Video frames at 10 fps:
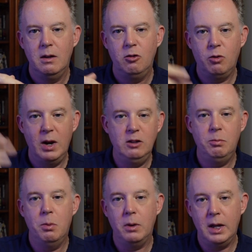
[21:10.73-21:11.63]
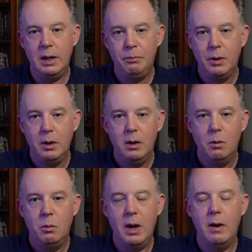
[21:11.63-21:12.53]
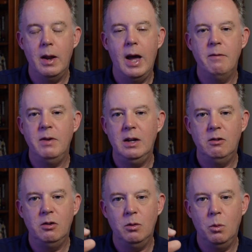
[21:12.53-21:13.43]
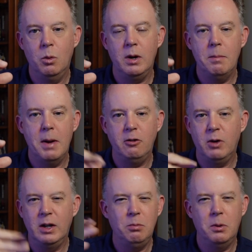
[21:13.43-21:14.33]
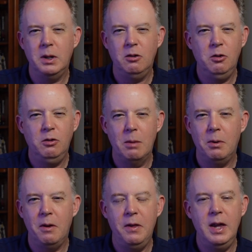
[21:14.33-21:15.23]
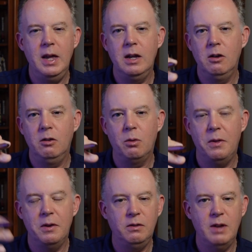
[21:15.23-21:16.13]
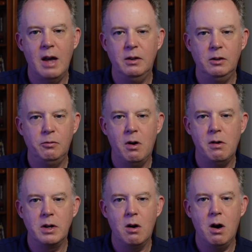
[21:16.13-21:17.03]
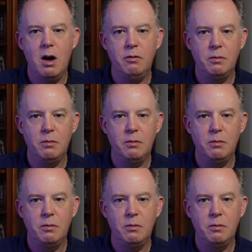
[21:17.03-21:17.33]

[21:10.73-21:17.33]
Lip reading: transport it without having to worry about transporting two separate things or the stylus falling off.